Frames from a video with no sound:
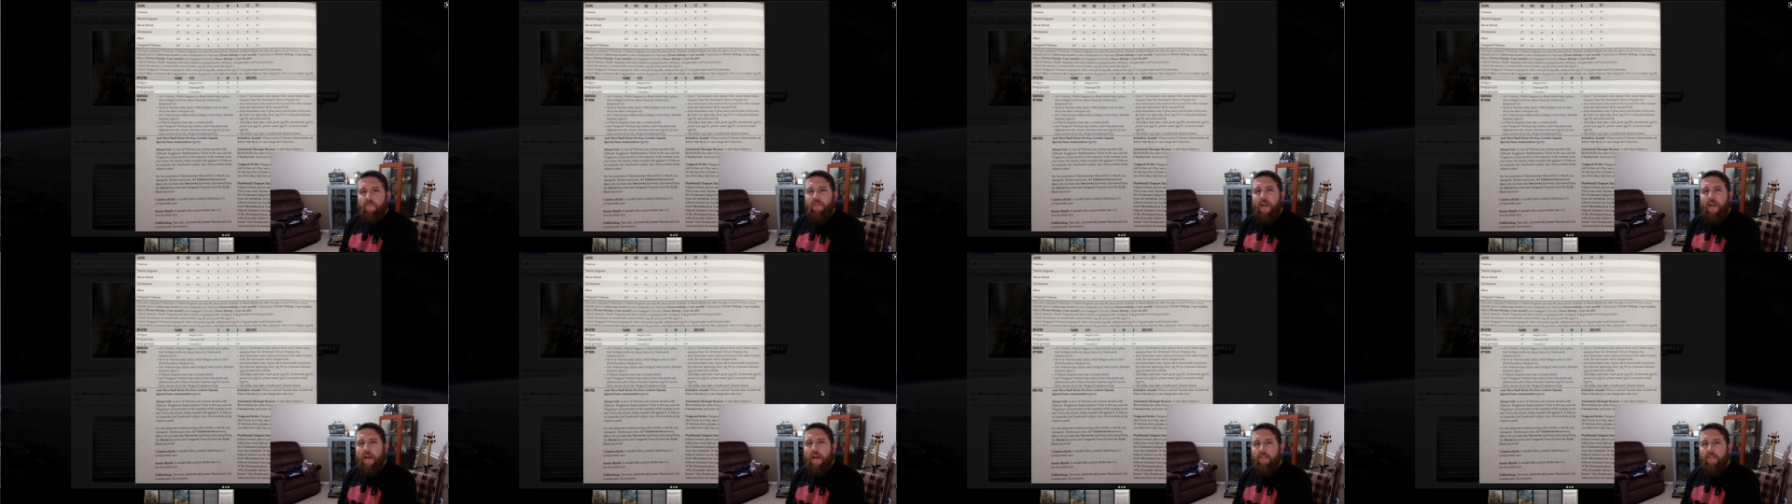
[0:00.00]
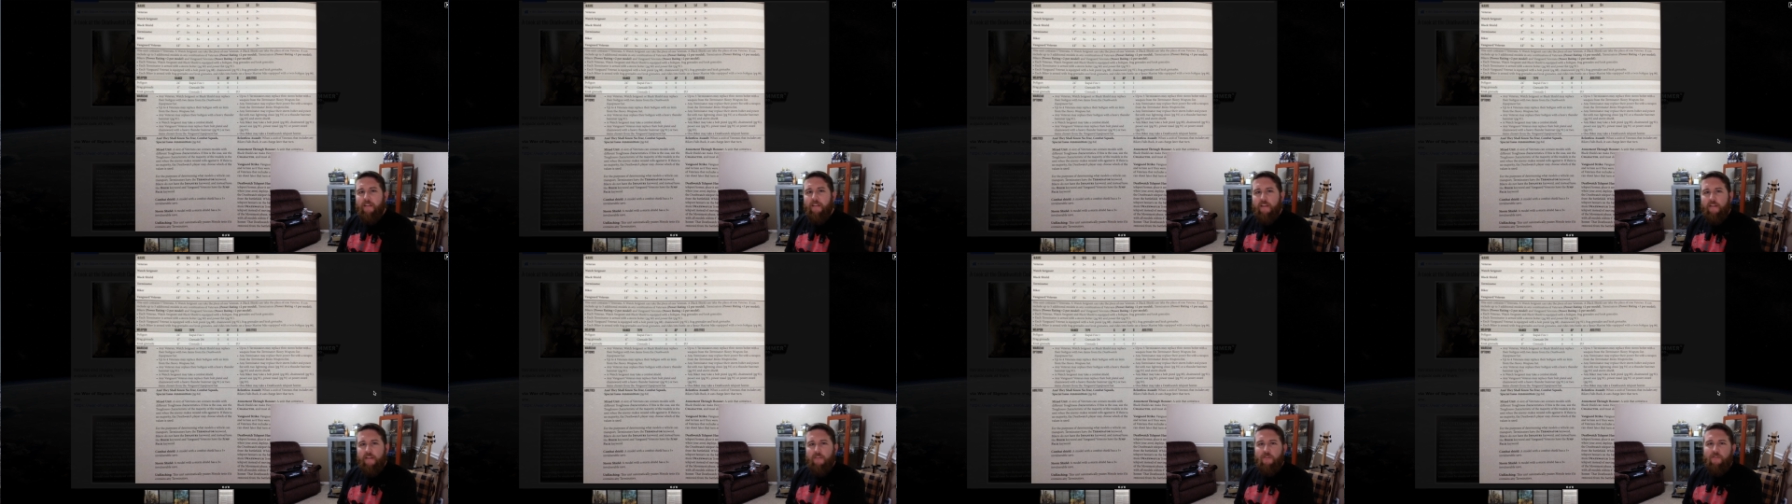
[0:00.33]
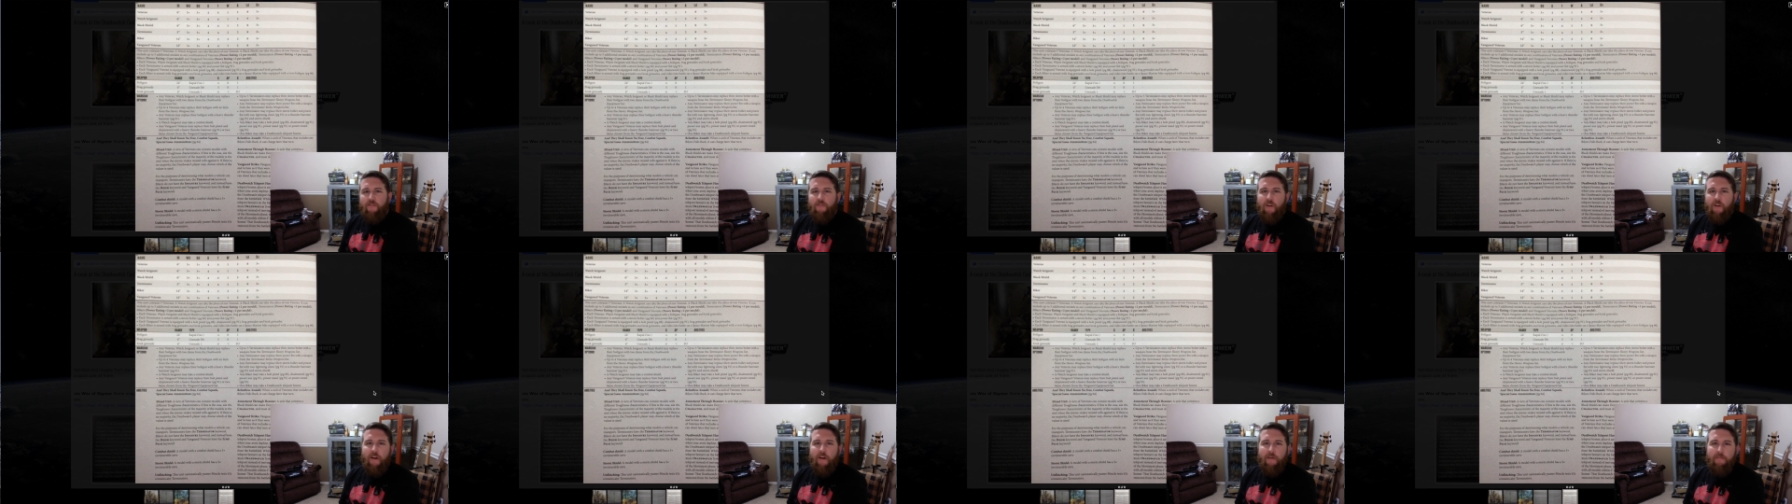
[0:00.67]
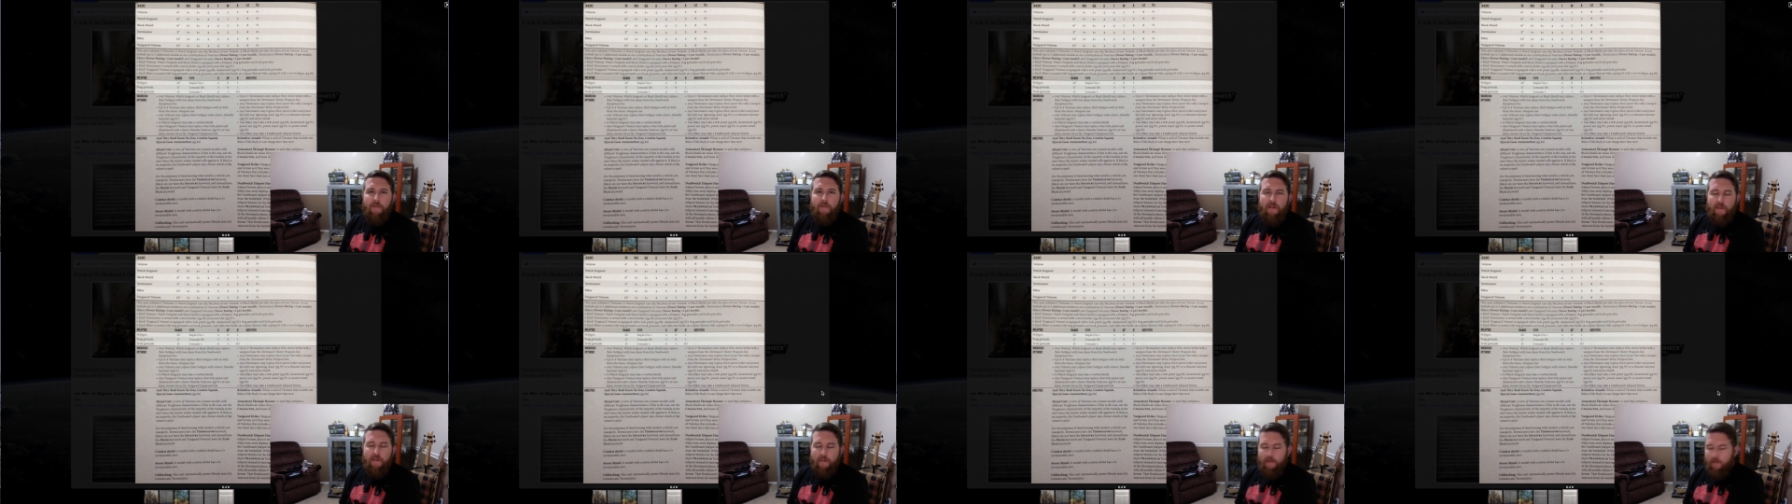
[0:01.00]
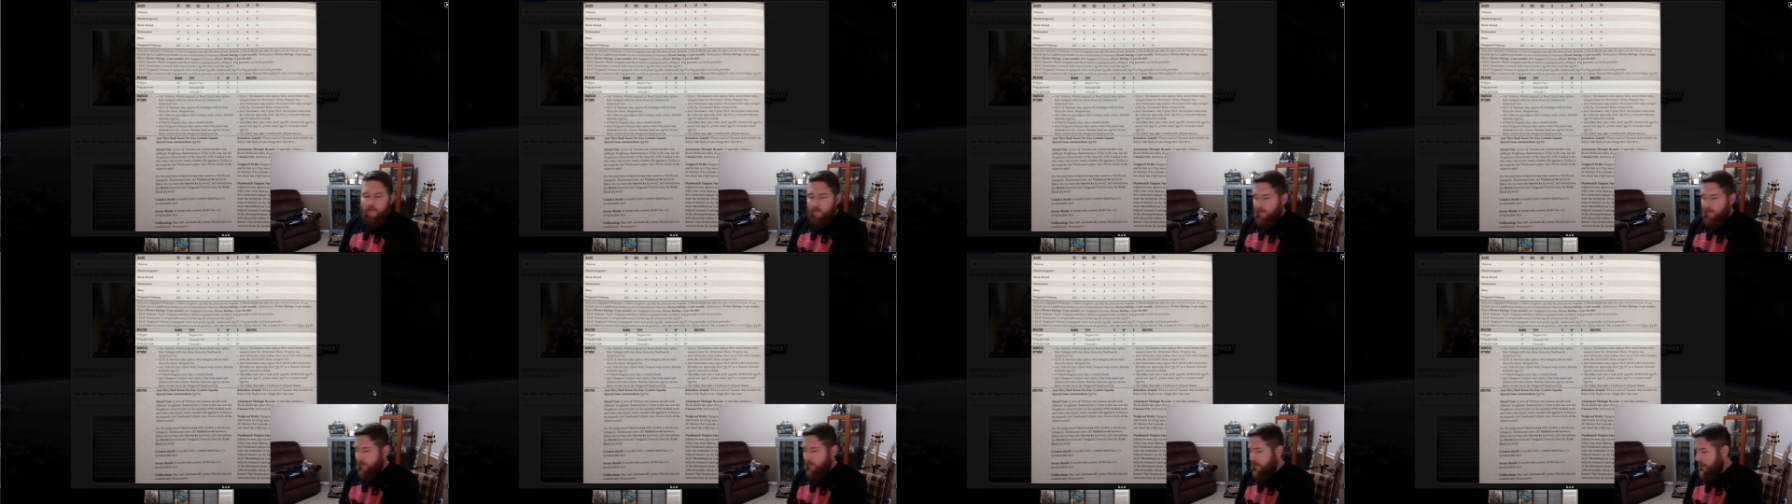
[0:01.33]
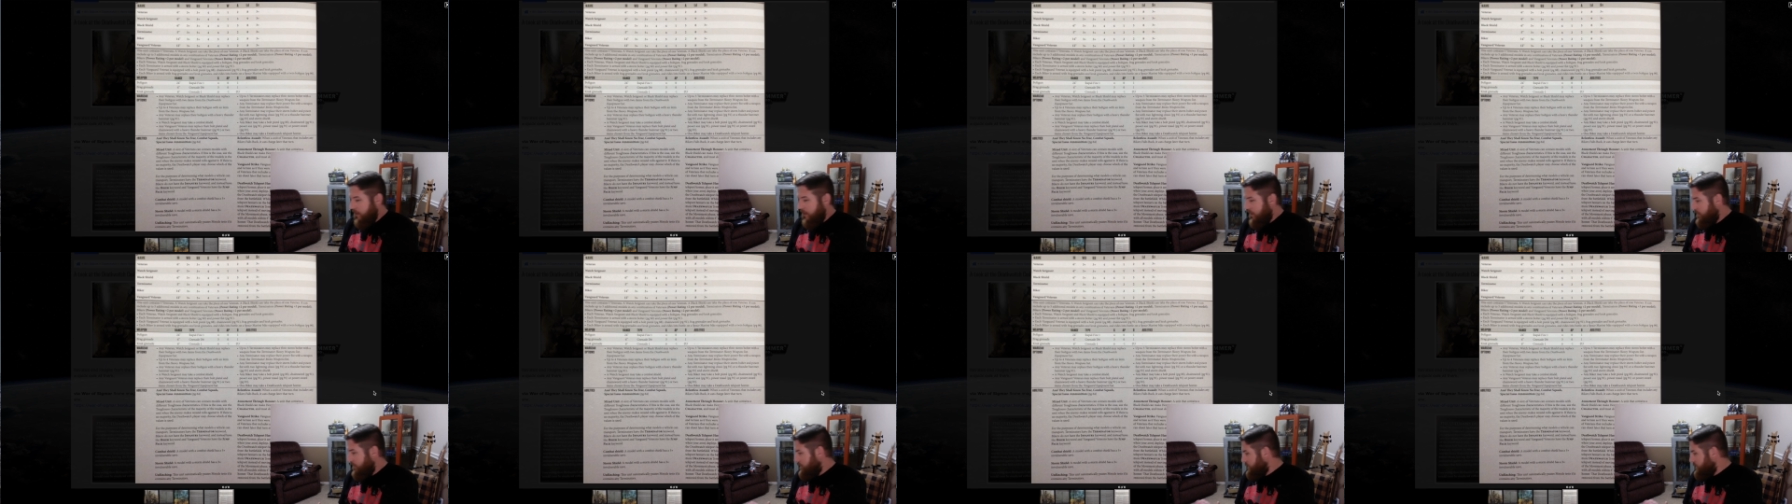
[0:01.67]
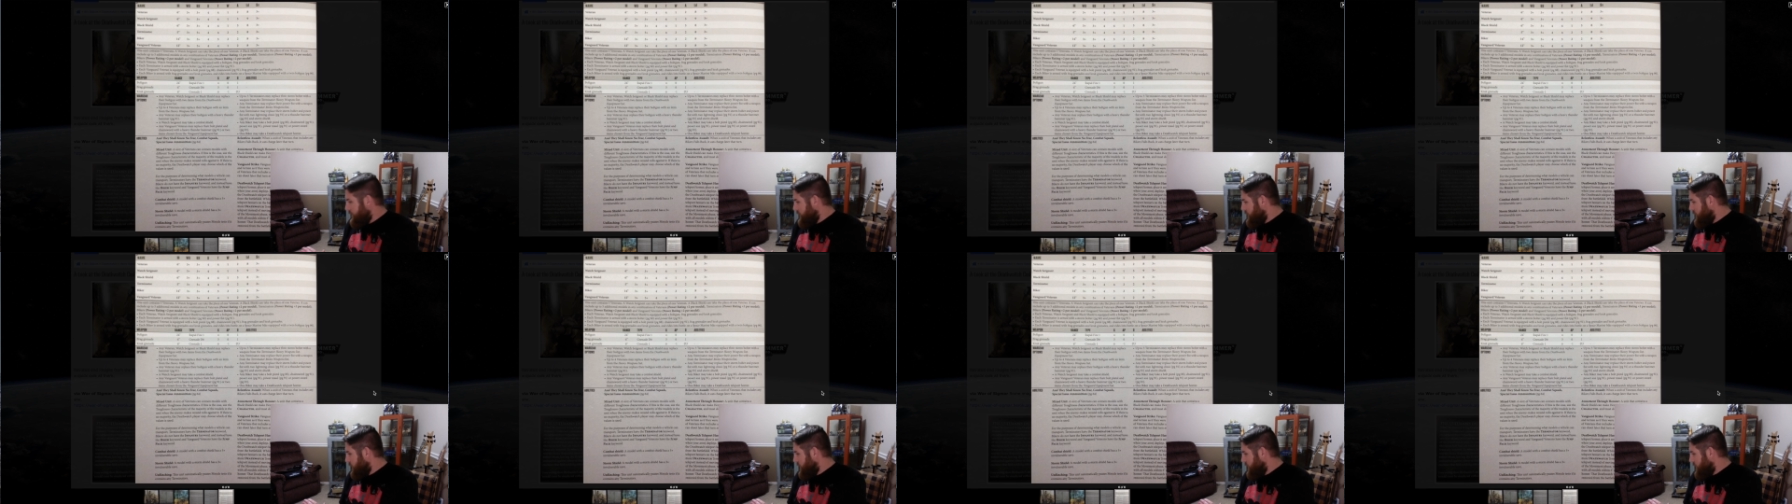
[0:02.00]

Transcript: got things from um,